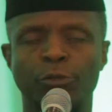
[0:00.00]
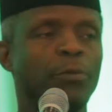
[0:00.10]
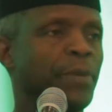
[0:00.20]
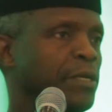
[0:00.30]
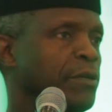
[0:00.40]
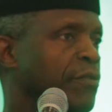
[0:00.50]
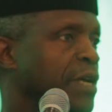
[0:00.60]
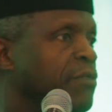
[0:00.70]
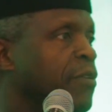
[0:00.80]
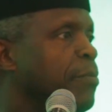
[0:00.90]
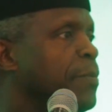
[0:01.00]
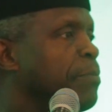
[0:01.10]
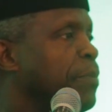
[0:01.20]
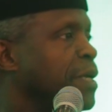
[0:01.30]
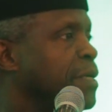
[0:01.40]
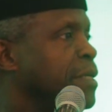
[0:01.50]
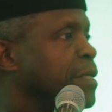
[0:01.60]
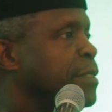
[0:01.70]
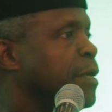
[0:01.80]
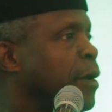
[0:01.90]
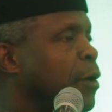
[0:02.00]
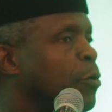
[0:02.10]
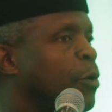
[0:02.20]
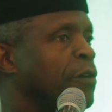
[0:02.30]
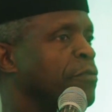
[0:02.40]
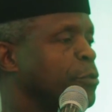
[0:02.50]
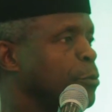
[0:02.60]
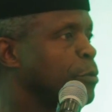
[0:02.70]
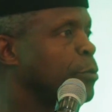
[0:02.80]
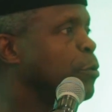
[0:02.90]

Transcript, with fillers: so many of our development partners who have stood